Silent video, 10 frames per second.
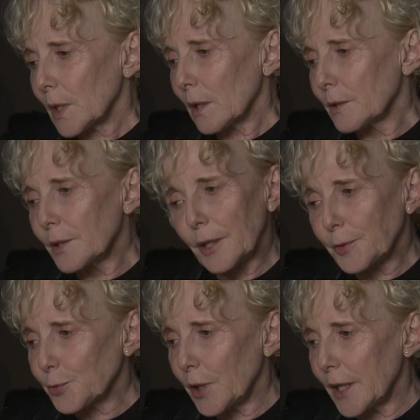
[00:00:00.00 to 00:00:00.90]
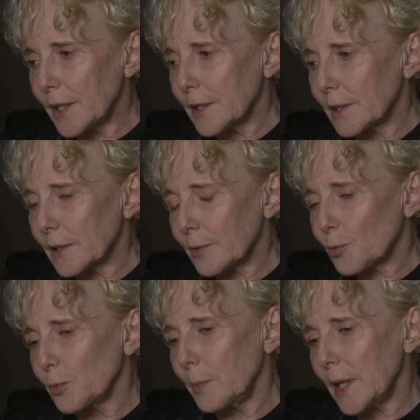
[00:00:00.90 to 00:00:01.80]
not trying
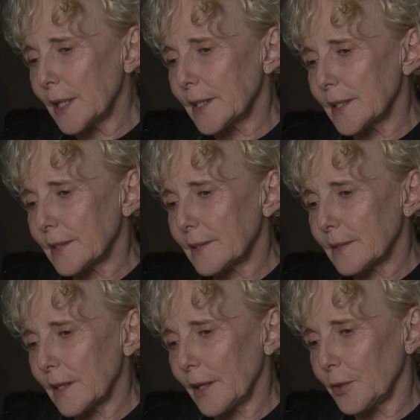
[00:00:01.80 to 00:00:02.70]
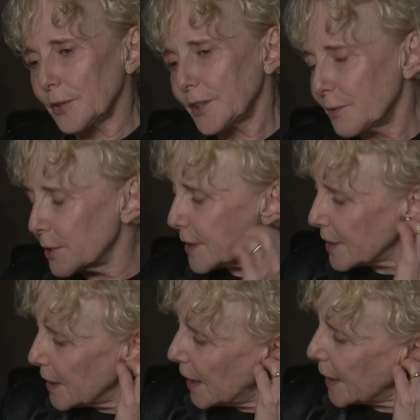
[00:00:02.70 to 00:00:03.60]
to make it a
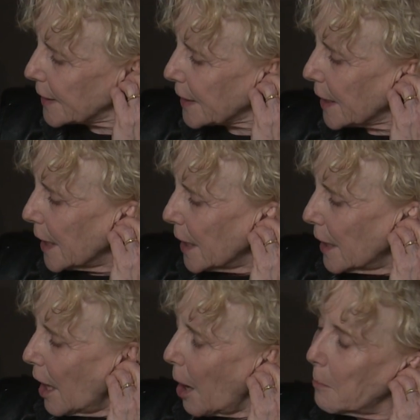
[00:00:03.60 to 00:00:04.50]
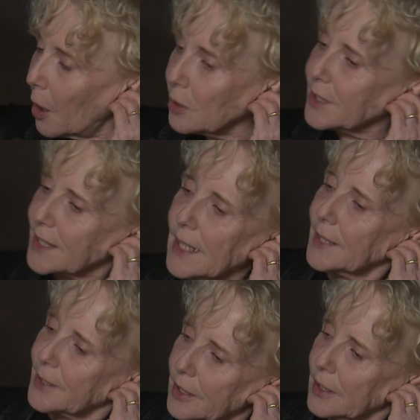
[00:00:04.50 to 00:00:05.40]
continuity like a month
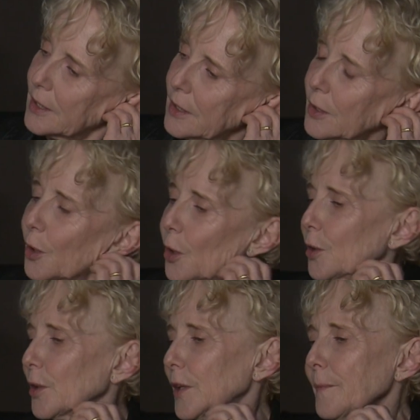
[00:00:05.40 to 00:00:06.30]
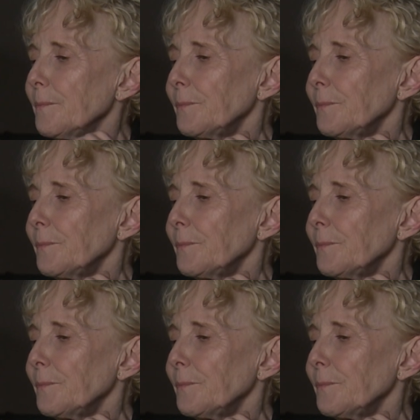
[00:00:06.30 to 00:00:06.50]
later or